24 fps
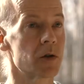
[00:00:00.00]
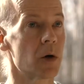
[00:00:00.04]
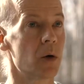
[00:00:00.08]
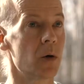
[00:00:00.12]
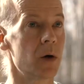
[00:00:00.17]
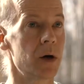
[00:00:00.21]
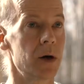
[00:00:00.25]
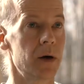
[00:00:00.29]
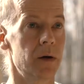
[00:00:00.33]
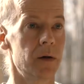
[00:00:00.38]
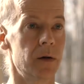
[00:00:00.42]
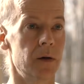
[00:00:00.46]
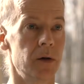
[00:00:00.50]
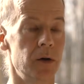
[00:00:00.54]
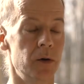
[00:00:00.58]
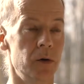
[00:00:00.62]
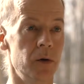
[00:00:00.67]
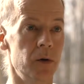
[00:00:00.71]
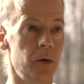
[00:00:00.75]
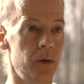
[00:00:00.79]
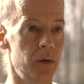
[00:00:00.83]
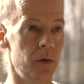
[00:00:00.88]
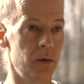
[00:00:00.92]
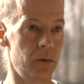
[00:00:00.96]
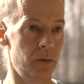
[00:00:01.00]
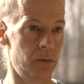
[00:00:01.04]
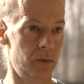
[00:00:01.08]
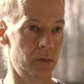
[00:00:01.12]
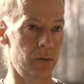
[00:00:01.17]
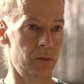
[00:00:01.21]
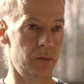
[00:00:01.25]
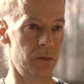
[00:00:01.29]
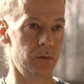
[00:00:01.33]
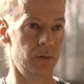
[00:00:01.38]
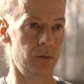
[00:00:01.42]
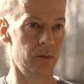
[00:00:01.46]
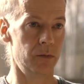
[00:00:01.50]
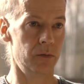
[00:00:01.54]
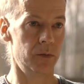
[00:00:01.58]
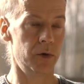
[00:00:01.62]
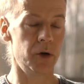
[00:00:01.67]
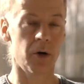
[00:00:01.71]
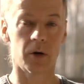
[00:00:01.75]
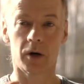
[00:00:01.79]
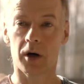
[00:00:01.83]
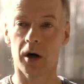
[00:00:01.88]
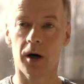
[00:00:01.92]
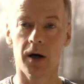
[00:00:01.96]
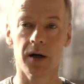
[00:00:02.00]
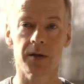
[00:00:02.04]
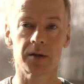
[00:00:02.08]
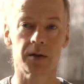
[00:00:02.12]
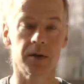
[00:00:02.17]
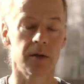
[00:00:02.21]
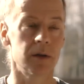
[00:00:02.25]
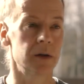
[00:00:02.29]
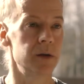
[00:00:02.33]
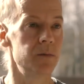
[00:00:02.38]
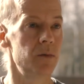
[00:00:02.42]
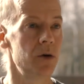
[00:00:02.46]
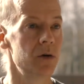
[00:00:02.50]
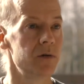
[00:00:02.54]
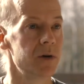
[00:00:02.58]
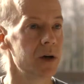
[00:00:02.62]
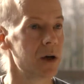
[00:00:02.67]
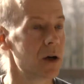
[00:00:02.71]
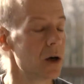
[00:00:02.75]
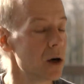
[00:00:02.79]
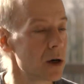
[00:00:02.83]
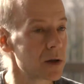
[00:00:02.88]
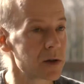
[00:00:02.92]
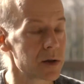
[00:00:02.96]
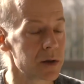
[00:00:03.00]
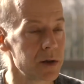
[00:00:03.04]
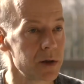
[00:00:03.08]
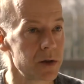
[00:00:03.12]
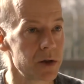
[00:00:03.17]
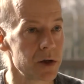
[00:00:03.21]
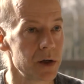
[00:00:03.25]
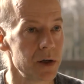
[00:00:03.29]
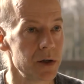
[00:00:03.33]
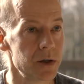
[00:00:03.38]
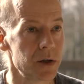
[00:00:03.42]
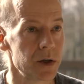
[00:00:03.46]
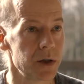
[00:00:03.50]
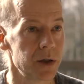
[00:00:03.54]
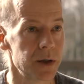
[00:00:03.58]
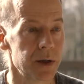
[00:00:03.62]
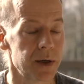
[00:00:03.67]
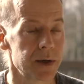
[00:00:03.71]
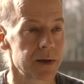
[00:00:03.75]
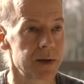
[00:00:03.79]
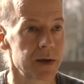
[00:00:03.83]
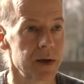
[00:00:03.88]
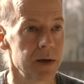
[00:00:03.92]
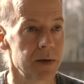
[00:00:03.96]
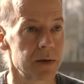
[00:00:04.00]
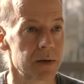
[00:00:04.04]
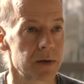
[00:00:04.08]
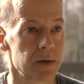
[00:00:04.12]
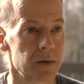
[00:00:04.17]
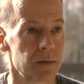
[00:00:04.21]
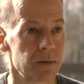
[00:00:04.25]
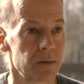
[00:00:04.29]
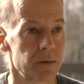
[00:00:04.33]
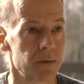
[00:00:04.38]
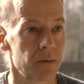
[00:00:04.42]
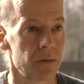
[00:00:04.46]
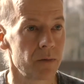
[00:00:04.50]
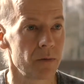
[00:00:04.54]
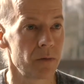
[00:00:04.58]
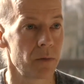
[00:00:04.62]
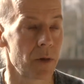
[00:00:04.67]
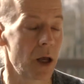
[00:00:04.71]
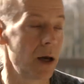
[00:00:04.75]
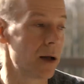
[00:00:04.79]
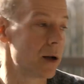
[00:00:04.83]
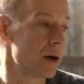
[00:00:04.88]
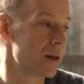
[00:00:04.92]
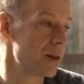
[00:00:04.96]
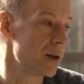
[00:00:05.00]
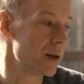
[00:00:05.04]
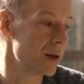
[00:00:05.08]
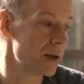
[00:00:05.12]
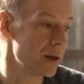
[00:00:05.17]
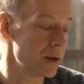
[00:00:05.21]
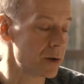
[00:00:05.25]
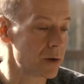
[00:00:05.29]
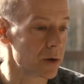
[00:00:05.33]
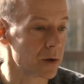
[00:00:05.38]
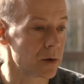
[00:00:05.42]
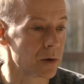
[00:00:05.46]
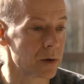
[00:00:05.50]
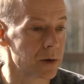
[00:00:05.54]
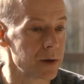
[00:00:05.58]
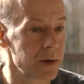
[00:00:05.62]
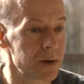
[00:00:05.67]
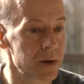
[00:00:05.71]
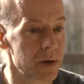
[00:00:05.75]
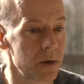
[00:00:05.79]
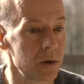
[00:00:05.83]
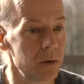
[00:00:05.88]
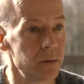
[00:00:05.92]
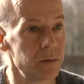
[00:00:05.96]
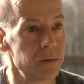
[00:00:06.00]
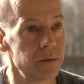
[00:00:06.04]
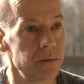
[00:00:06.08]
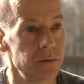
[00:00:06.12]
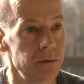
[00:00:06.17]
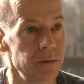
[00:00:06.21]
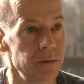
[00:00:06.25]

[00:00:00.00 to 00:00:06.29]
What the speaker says: So you're constantly moving, constantly changing in that sense. And I think eternally so.